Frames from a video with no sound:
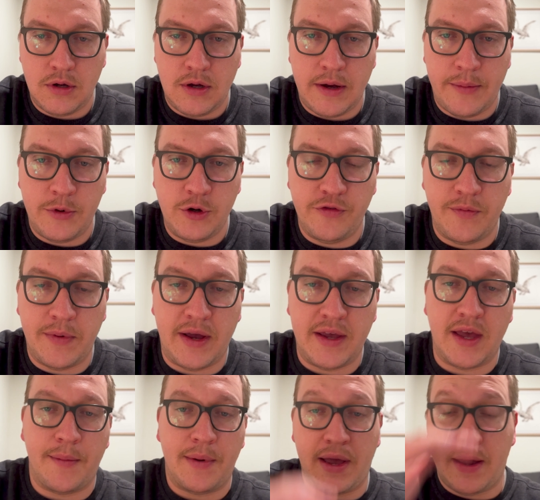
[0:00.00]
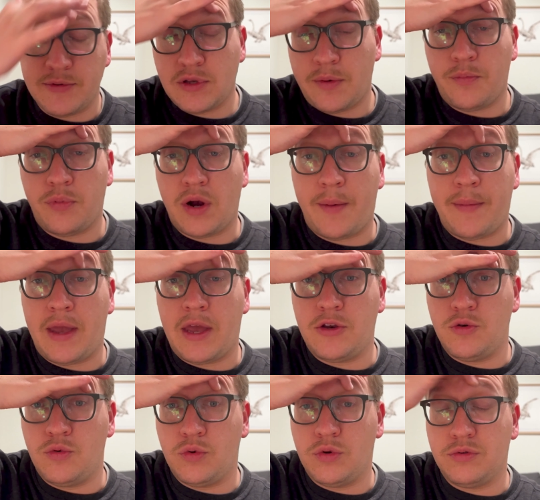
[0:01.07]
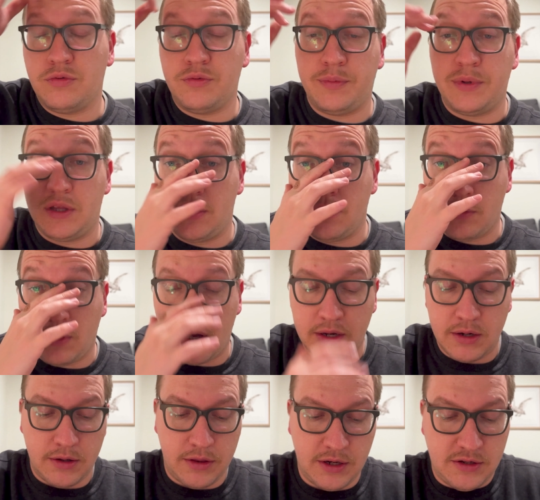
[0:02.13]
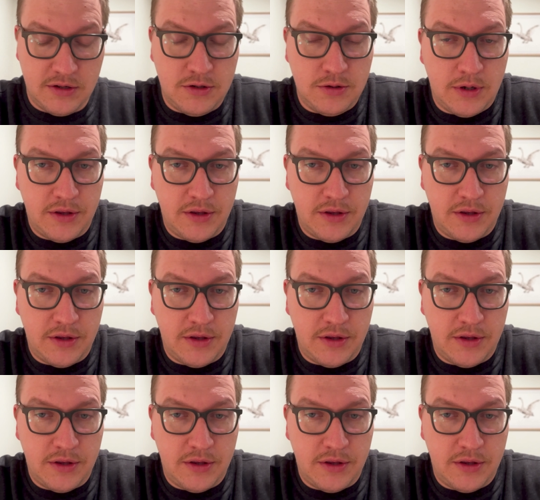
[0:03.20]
I'm ready for my Amazon Prime annual would be the right thing to do,